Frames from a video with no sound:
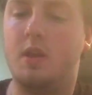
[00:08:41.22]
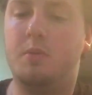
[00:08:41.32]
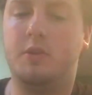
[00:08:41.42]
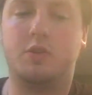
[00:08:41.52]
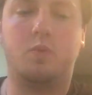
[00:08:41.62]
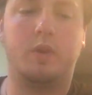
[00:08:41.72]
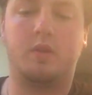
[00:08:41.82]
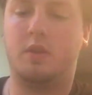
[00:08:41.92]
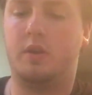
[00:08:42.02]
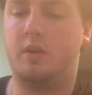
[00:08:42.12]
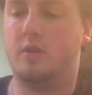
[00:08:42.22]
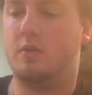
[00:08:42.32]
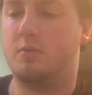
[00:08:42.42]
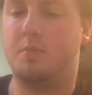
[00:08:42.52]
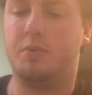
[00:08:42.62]
Let me just quickly,
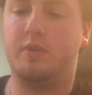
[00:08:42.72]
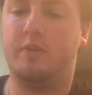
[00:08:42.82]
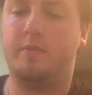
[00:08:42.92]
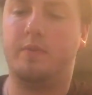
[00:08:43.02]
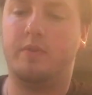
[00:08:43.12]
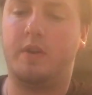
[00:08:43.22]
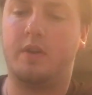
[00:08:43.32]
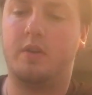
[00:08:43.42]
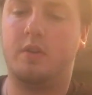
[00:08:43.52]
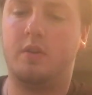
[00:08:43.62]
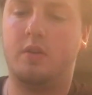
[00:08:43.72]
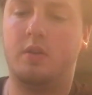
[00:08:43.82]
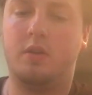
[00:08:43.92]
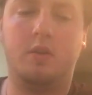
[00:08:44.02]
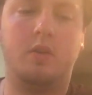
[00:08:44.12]
let me put this in for a second.
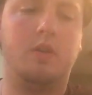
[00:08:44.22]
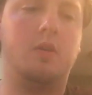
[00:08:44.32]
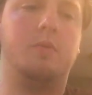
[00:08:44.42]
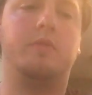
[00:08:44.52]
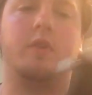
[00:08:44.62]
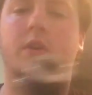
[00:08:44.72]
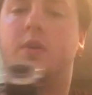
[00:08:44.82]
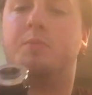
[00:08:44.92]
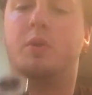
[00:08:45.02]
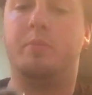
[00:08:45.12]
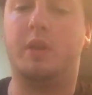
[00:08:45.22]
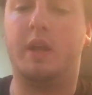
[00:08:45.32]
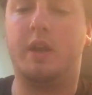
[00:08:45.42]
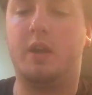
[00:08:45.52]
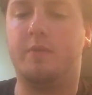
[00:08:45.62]
I'm just gonna put a
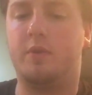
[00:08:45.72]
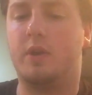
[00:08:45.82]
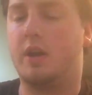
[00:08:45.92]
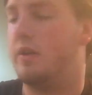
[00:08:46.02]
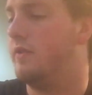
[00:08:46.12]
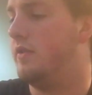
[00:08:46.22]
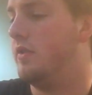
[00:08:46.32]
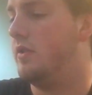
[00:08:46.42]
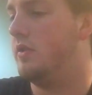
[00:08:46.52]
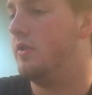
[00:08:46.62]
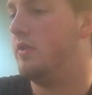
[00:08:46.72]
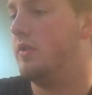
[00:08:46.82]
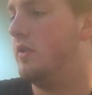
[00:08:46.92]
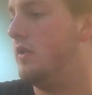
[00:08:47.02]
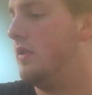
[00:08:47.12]
blade in here for you guys.
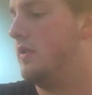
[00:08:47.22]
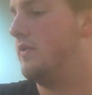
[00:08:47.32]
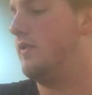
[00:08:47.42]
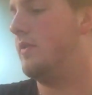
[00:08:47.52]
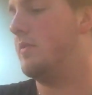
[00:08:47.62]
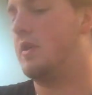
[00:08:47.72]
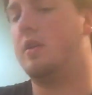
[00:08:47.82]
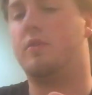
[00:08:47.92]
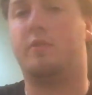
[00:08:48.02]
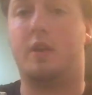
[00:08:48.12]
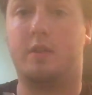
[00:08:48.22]
See some of the colors.